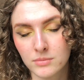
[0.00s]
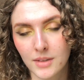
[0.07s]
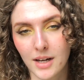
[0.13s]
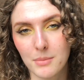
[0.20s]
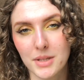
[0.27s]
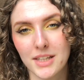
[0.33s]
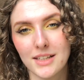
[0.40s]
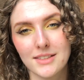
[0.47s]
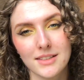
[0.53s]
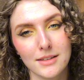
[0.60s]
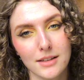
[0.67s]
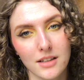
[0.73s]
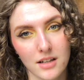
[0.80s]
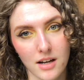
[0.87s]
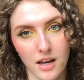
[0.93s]
I mean, it's in
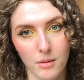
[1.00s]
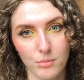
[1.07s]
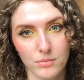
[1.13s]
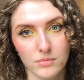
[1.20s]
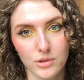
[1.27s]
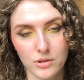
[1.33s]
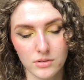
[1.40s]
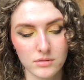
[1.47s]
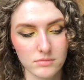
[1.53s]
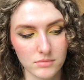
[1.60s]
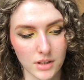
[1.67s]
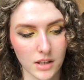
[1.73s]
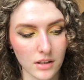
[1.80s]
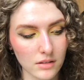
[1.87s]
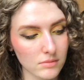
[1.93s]
their name.
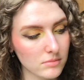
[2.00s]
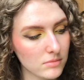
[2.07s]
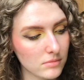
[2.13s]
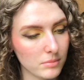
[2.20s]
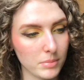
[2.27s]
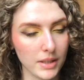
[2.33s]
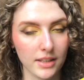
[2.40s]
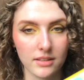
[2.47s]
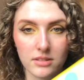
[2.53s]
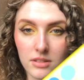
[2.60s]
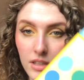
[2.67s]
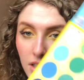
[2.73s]
Like, please